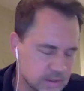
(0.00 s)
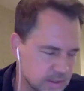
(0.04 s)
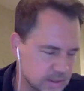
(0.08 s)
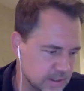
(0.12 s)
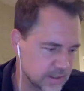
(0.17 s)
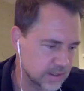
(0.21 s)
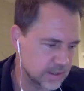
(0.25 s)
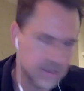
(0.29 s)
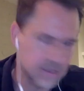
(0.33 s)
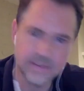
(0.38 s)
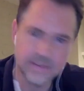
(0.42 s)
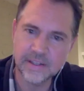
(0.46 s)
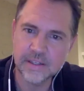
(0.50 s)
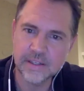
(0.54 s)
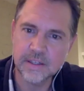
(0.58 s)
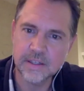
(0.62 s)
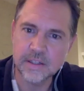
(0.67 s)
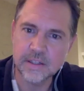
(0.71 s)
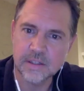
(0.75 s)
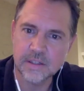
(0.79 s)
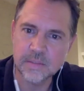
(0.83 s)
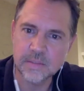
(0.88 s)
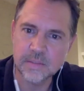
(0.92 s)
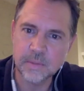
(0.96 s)
uh, The Divine
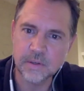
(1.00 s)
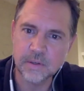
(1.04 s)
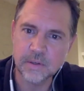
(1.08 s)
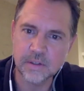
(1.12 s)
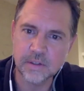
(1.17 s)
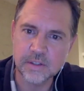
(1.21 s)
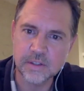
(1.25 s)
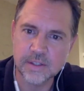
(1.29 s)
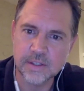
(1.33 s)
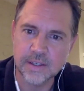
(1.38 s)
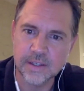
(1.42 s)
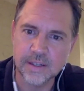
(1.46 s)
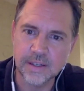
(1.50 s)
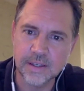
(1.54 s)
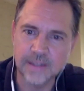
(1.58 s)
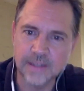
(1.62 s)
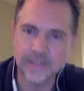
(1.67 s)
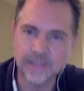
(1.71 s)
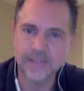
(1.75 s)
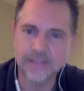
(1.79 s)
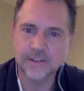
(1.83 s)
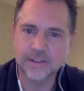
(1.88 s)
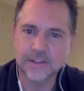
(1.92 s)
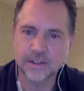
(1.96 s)
Conspiracy, and
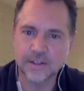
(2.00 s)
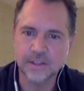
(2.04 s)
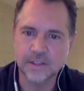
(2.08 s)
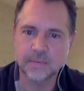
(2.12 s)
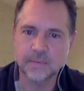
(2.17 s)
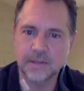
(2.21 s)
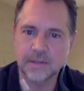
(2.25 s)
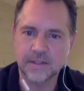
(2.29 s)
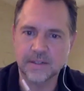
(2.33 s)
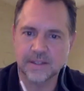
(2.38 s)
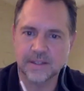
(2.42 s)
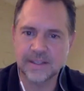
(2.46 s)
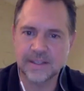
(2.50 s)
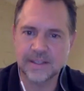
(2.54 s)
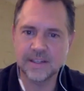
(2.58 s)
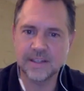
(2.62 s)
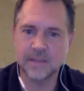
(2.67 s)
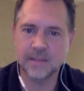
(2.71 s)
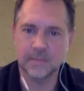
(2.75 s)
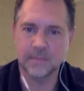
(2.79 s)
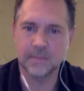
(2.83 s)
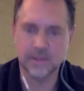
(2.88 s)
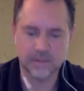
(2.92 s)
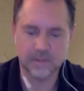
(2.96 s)
he talks about a
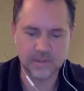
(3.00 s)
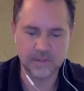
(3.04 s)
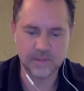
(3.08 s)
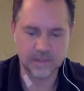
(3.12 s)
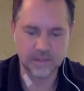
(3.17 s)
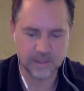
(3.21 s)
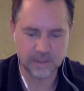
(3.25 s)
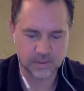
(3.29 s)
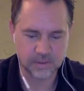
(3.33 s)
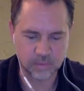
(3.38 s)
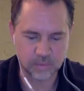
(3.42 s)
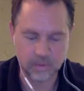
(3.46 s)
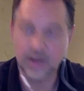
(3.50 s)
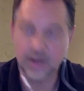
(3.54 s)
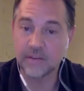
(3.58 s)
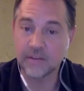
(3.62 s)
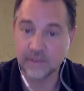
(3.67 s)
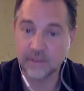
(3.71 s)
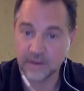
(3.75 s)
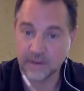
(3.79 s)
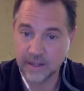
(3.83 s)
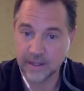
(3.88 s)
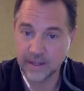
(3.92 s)
kingdom is is whatever.